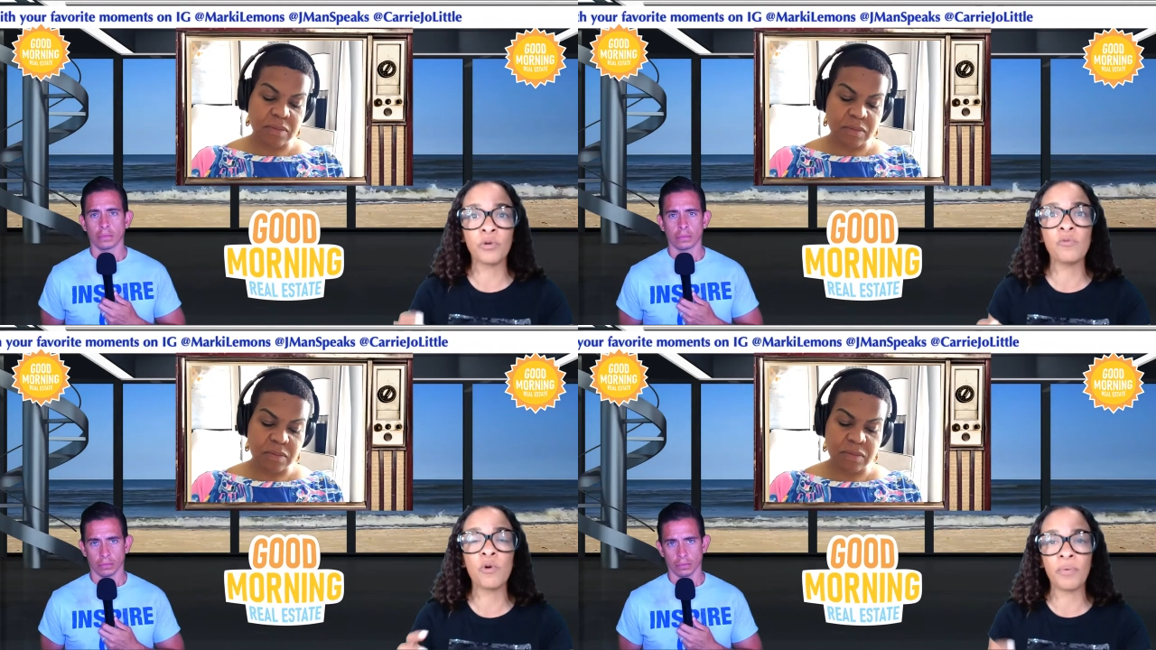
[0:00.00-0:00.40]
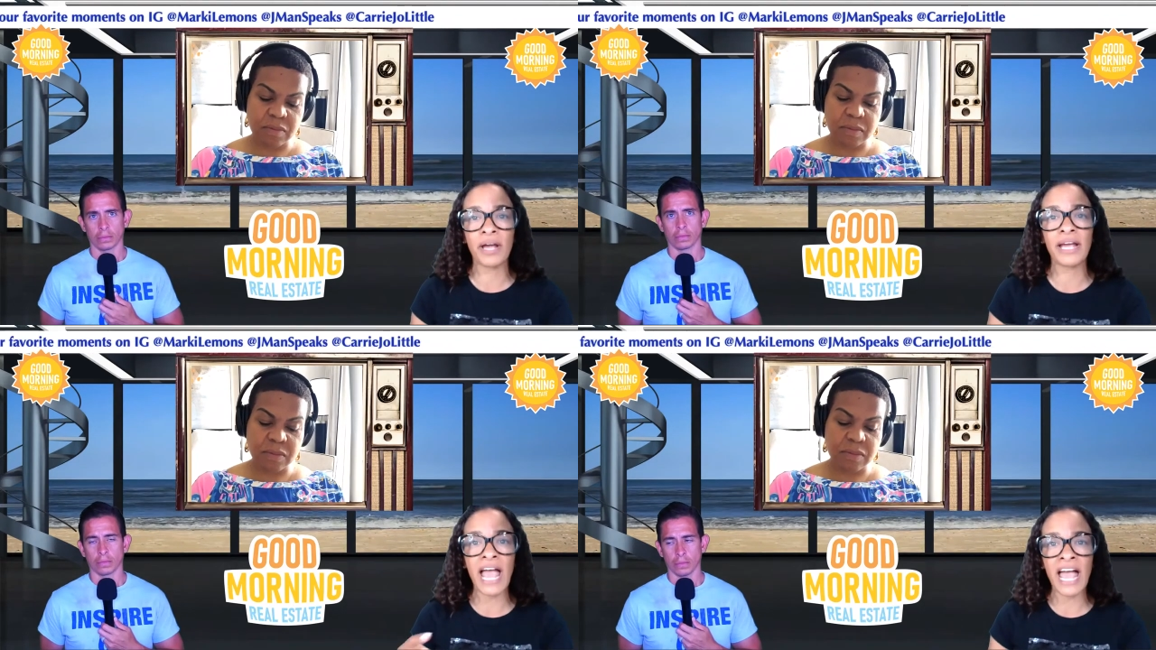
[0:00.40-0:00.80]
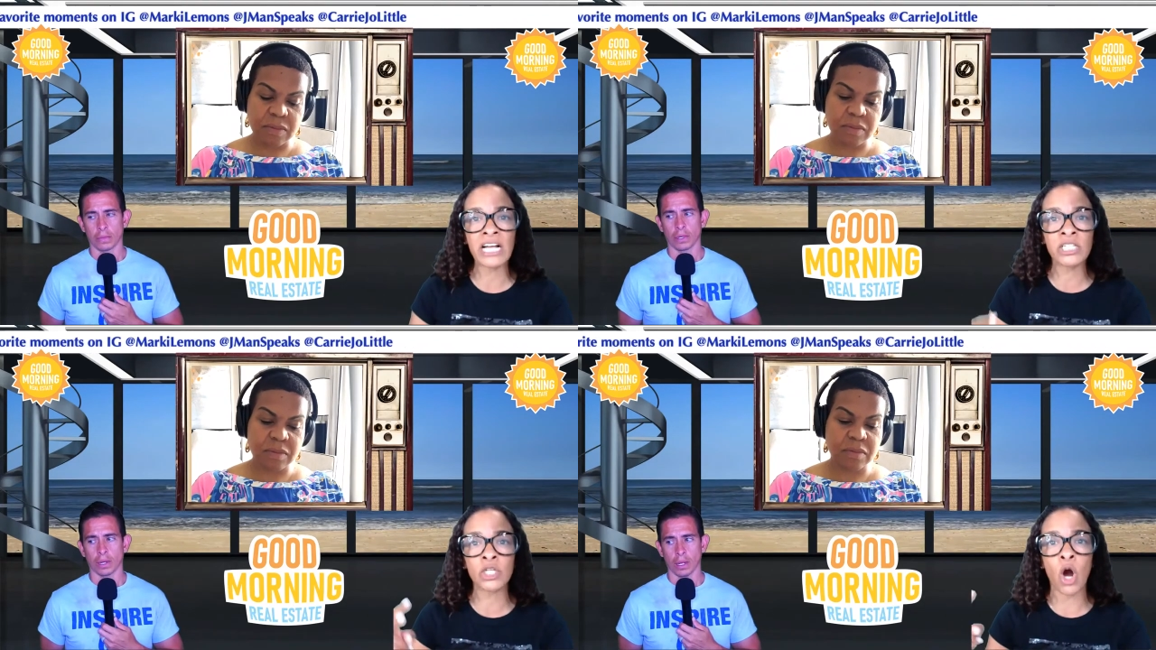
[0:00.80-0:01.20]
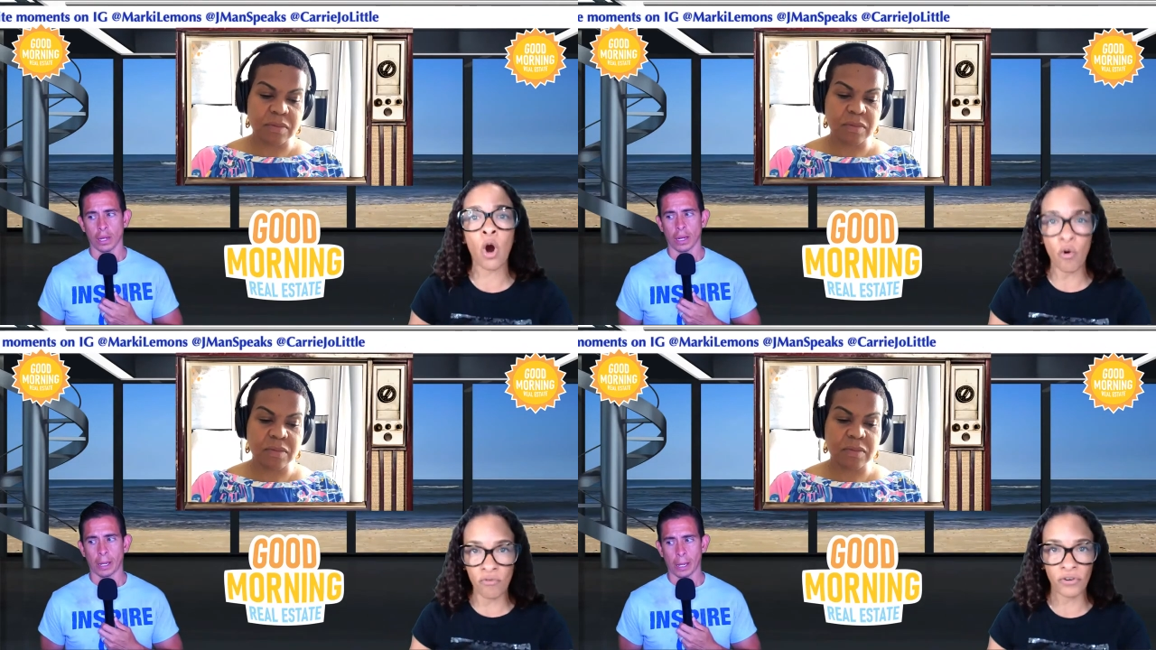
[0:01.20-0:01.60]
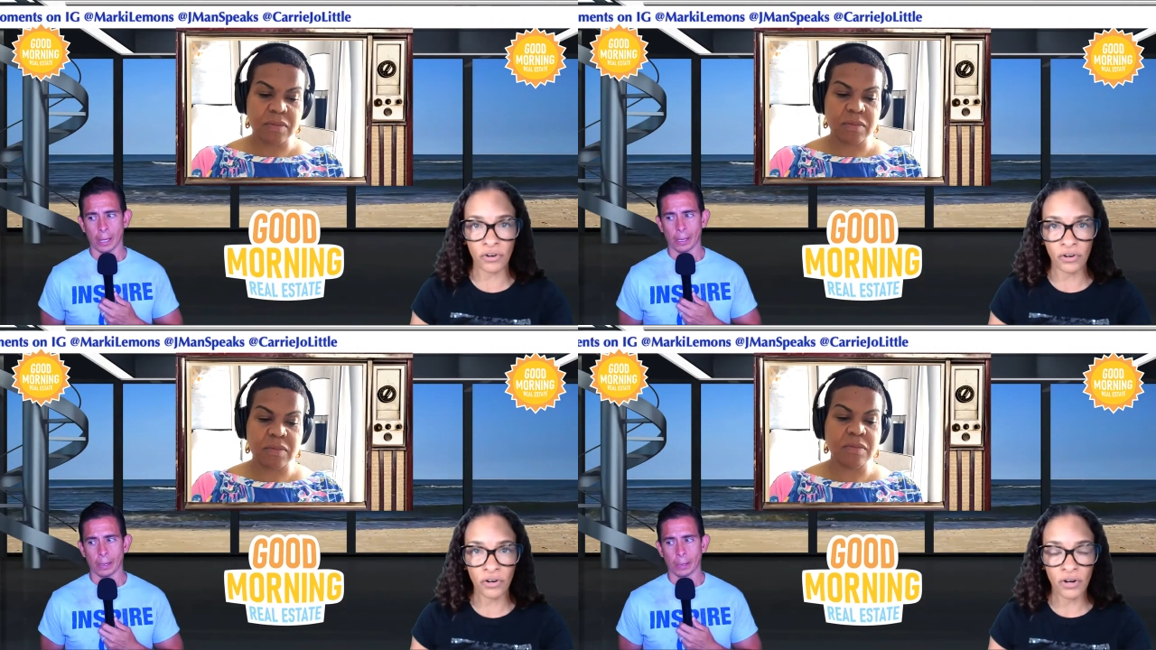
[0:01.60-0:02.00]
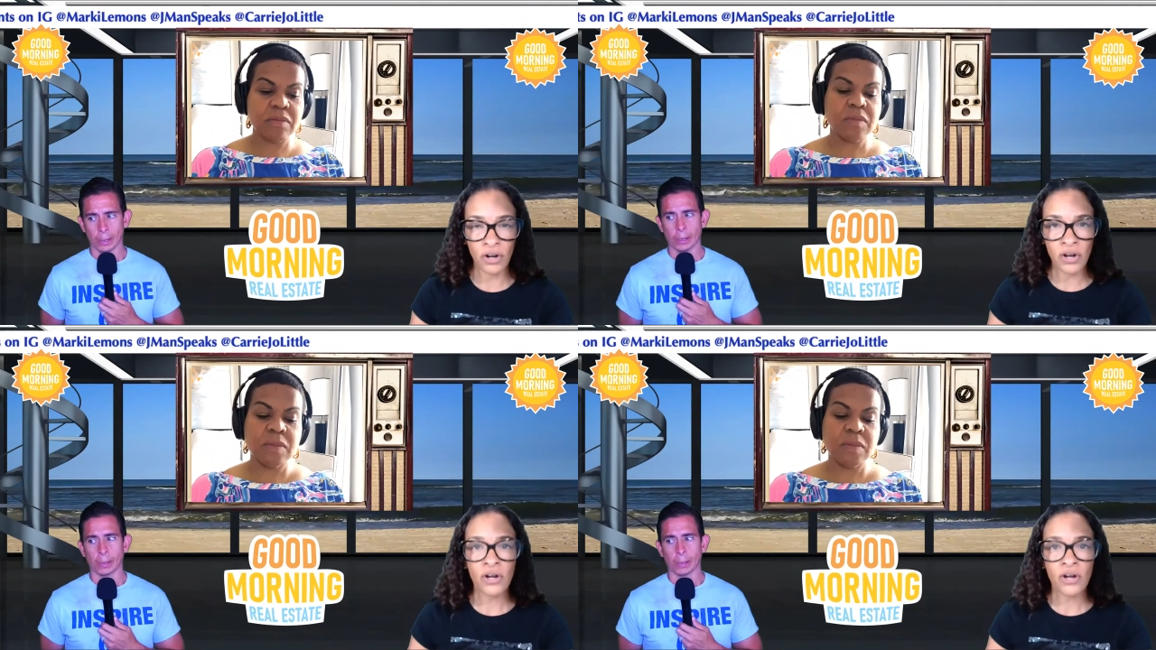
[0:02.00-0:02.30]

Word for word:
Speaker 1: we will pay X over